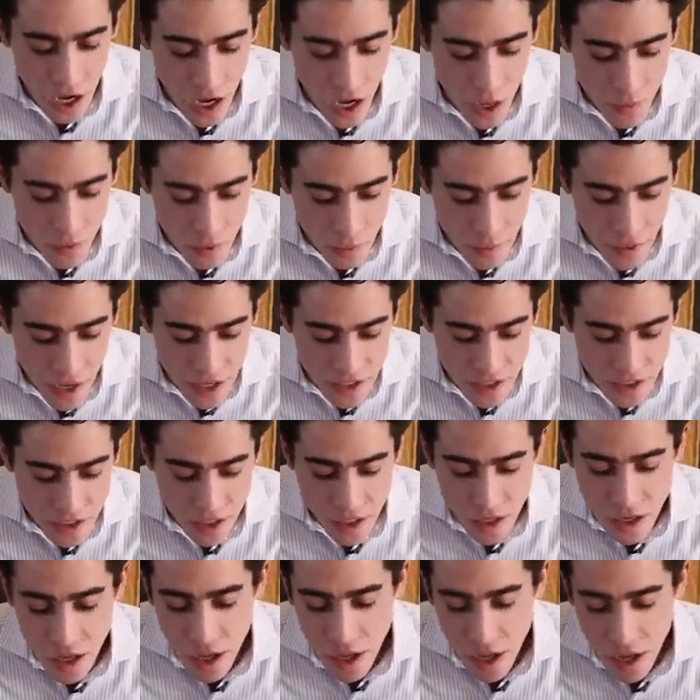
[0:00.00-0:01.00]

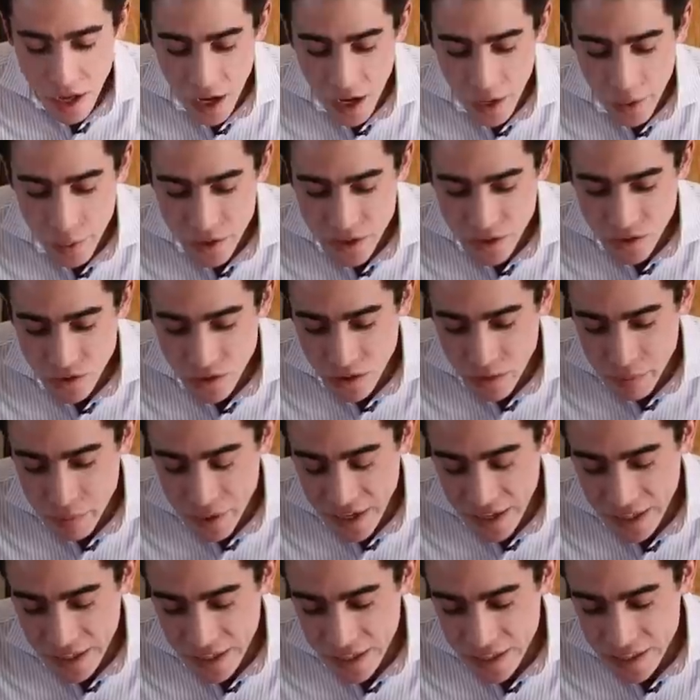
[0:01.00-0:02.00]
Ibermagic, I wish you could
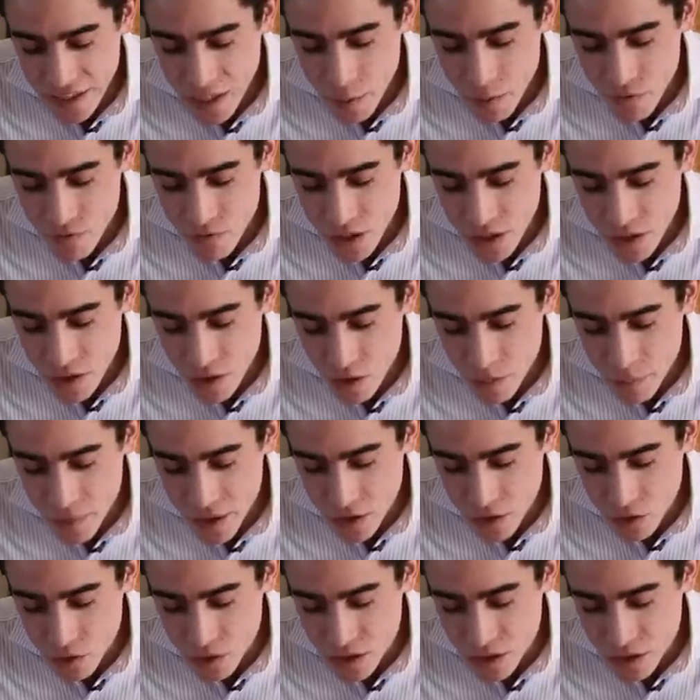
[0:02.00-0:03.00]
make an in-depth video
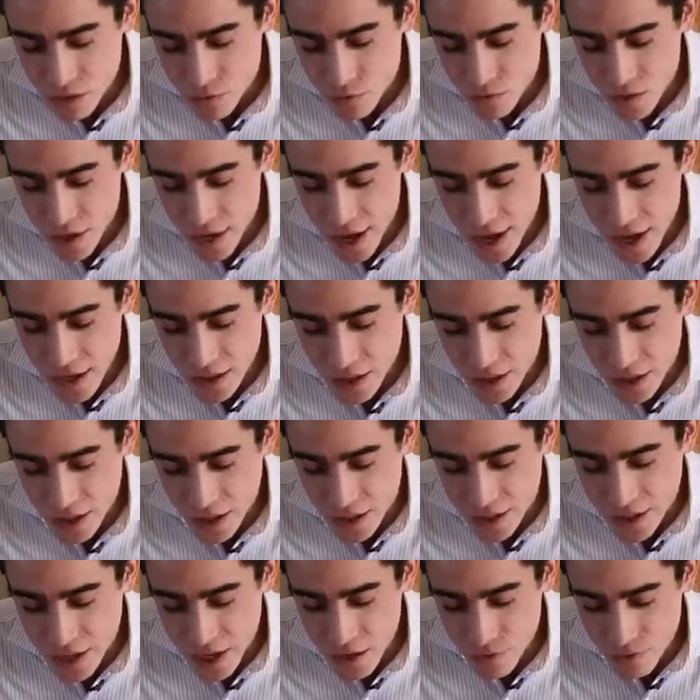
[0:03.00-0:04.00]
about losing fat,
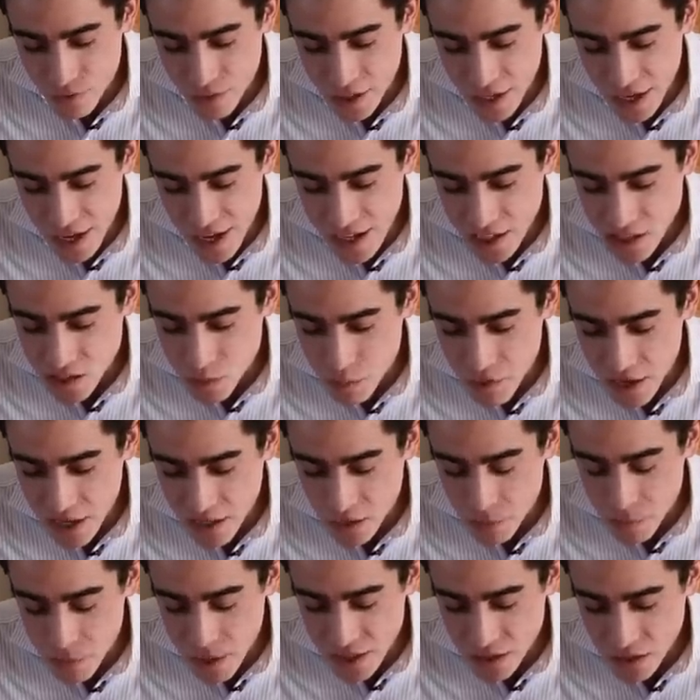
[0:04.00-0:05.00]
like on every
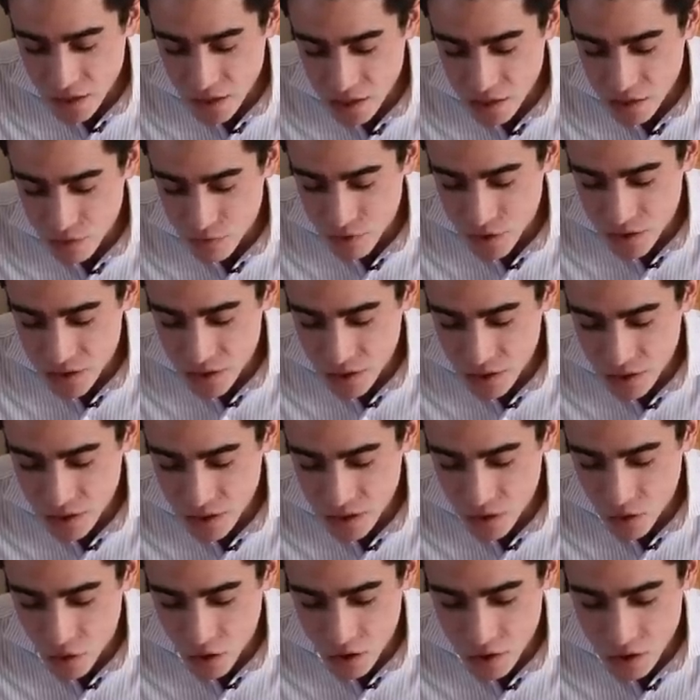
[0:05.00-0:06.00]
aspect, mentally,
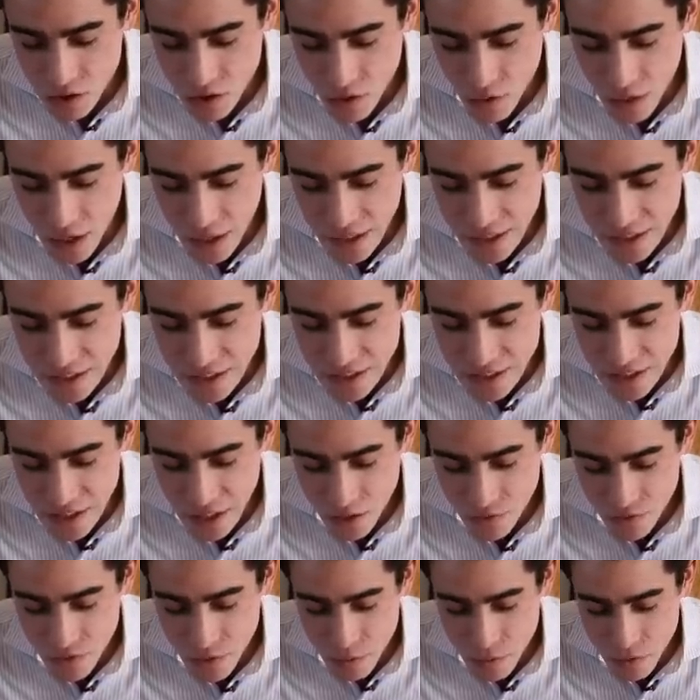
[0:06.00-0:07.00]
physically, also any
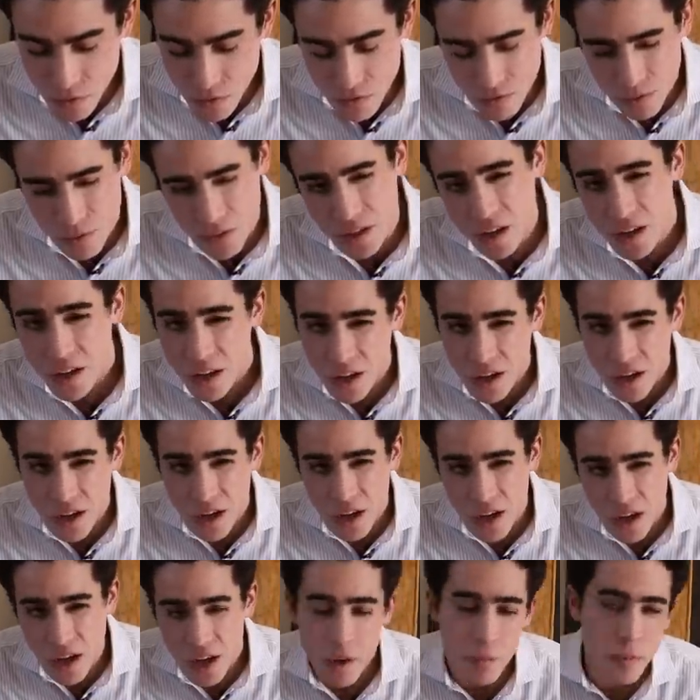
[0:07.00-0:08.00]
self-improvement.
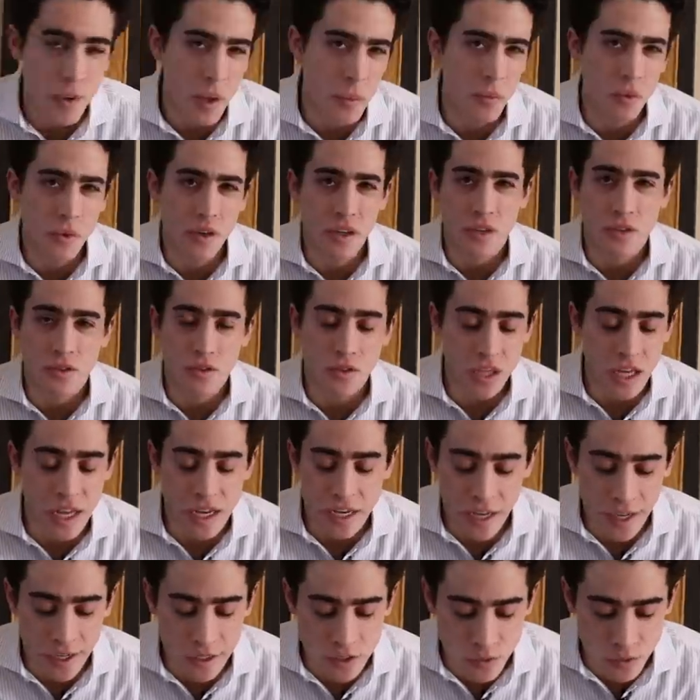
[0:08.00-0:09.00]
Uh, maybe we could do
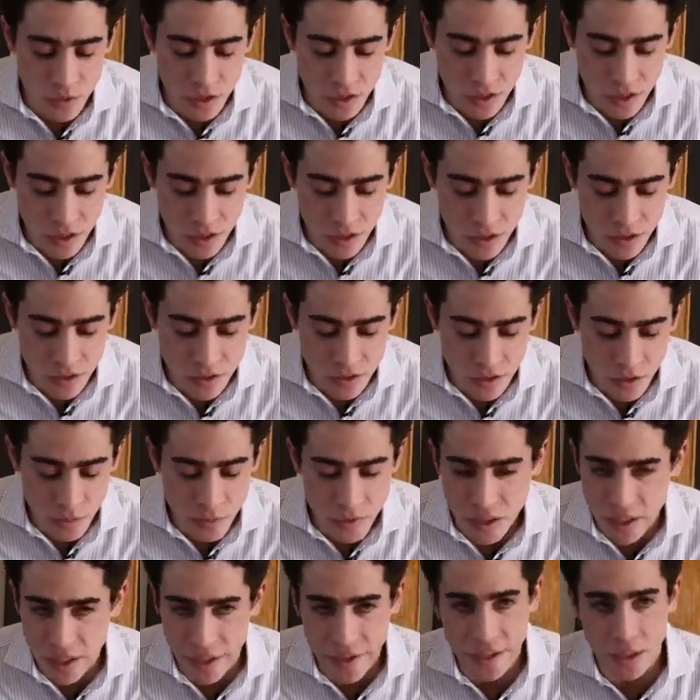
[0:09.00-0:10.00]
that next week, uh,
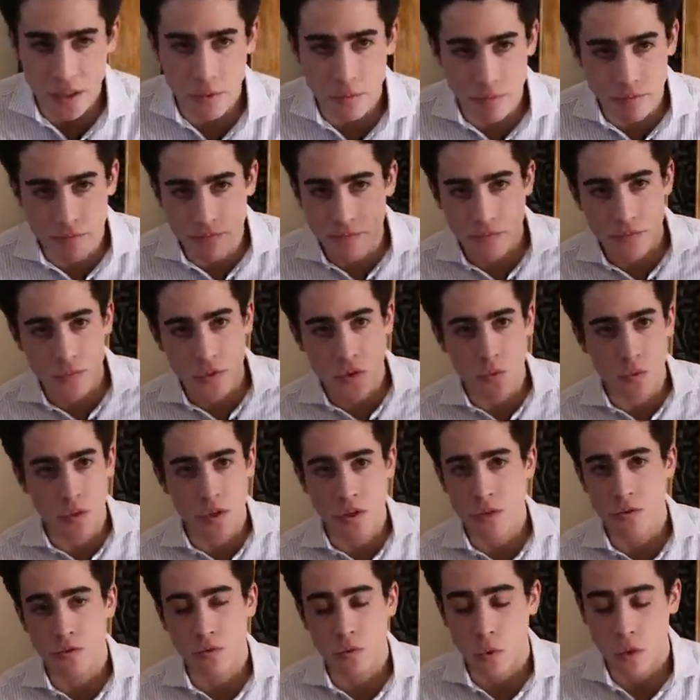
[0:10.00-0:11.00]
something like
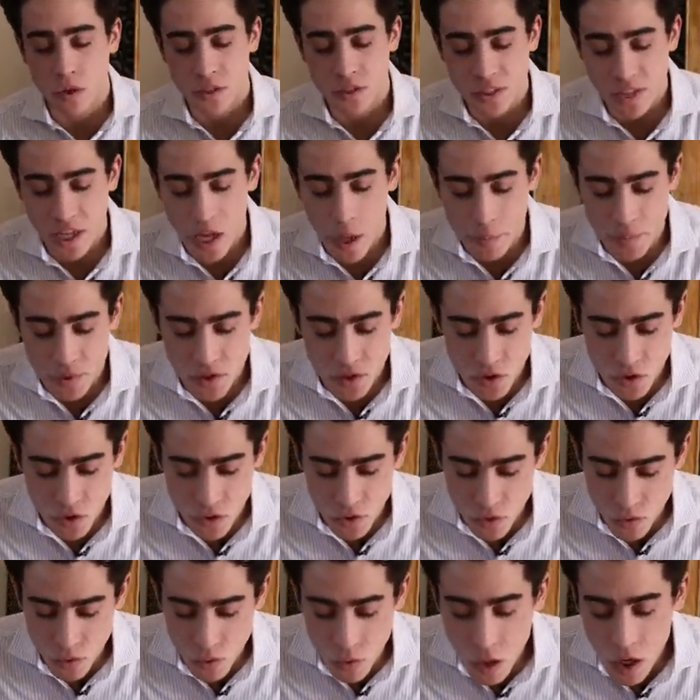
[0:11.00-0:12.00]
three or four steps
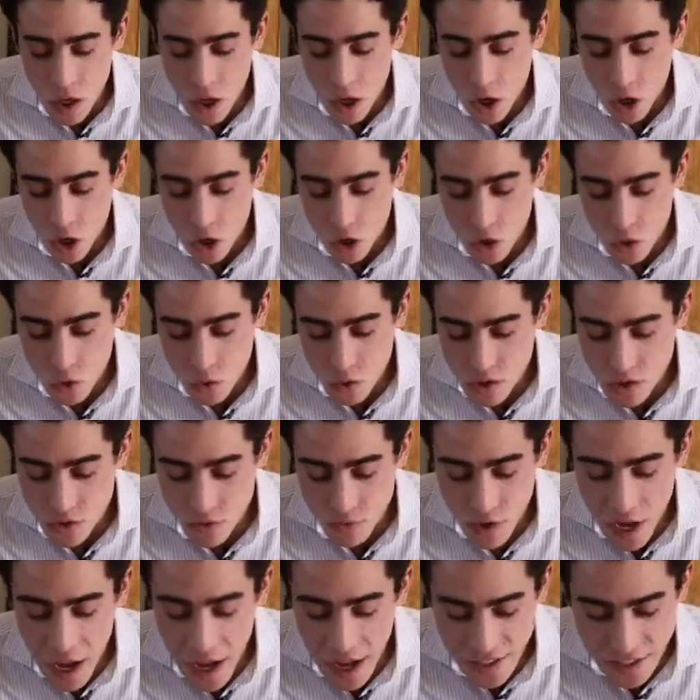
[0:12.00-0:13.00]
to lose
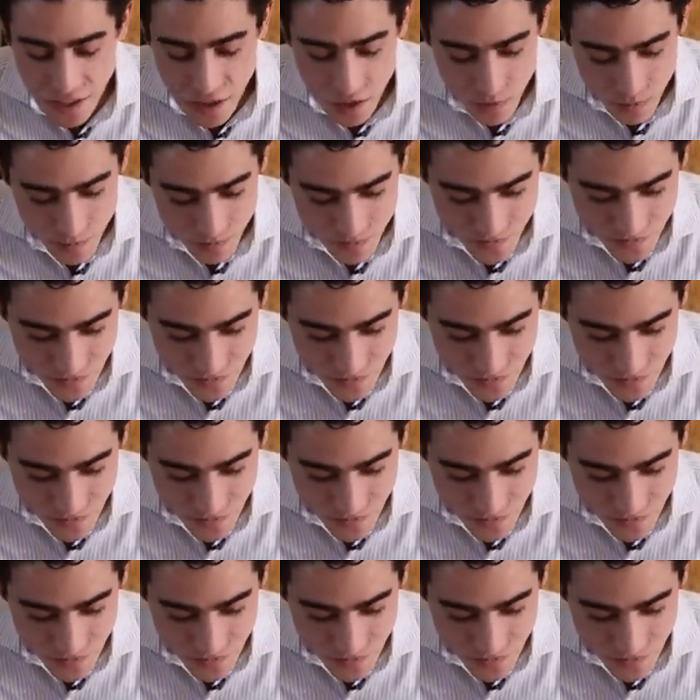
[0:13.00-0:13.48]
fat.